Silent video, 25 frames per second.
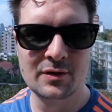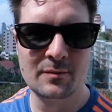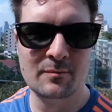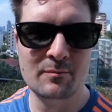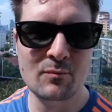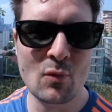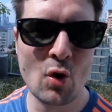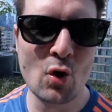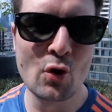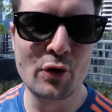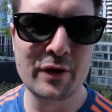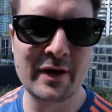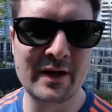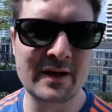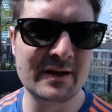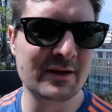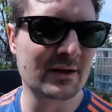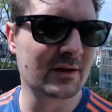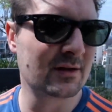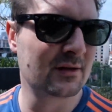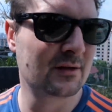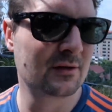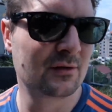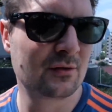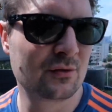morning,
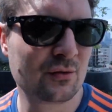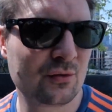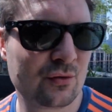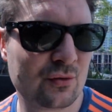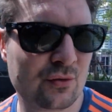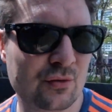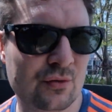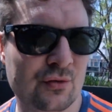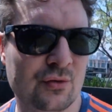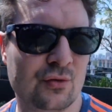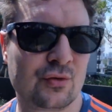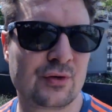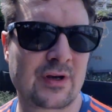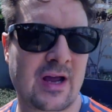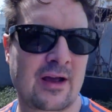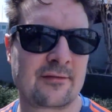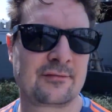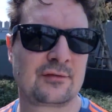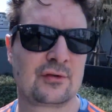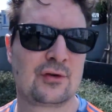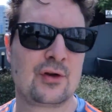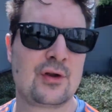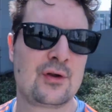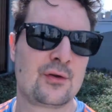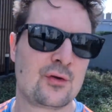good
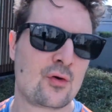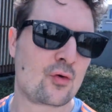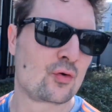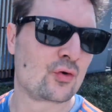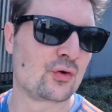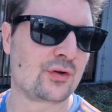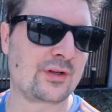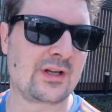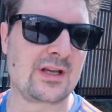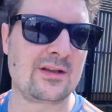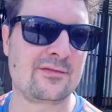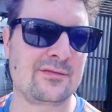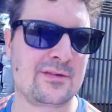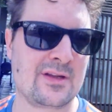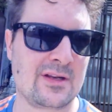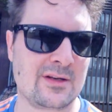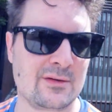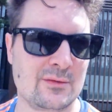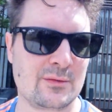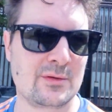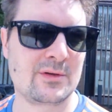afternoon or good evening.